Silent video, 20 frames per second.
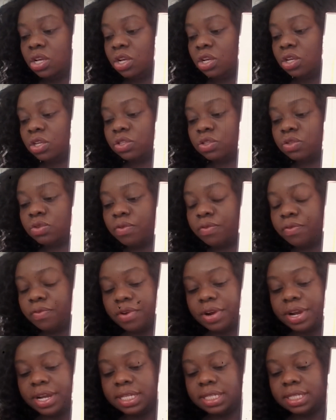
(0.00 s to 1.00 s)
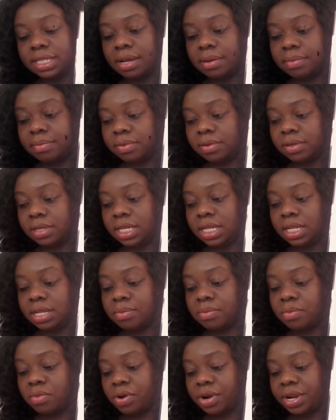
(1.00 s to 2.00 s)
So for example, in the
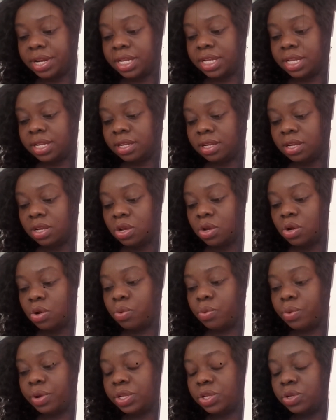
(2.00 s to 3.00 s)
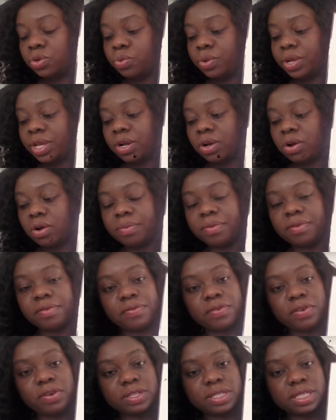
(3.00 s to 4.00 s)
morning when you wake up, the
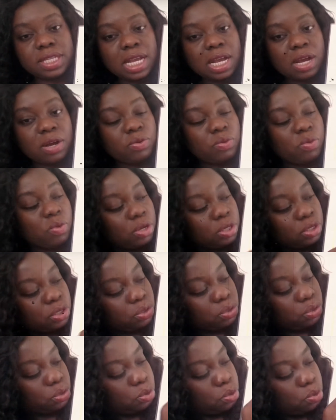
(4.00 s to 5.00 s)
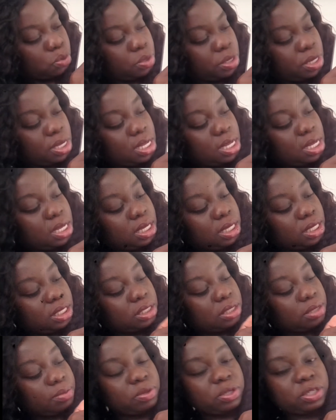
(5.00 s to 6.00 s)
first thing I would want you to do is to
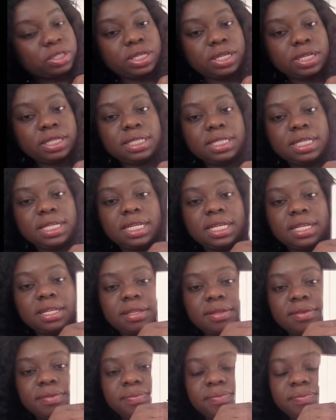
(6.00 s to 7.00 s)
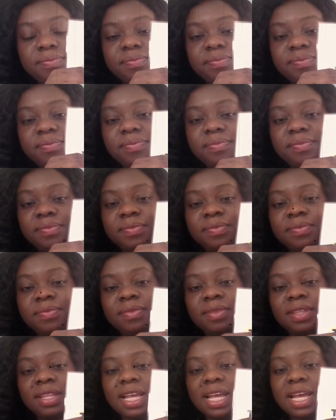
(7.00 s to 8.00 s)
brush your teeth,
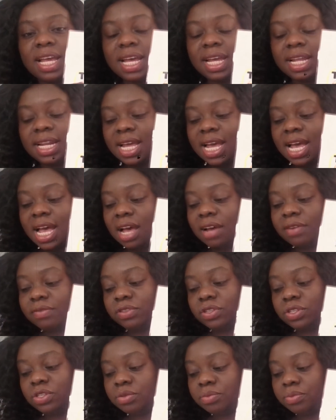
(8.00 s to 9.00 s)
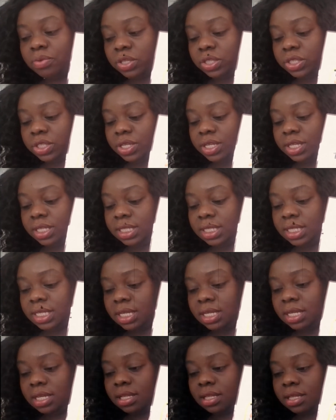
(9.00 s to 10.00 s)
and after you brush your
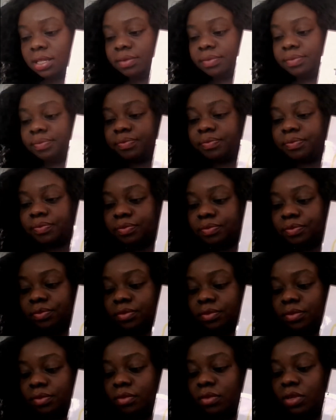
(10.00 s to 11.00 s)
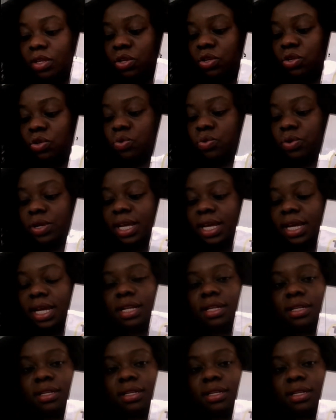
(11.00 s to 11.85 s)
teeth you can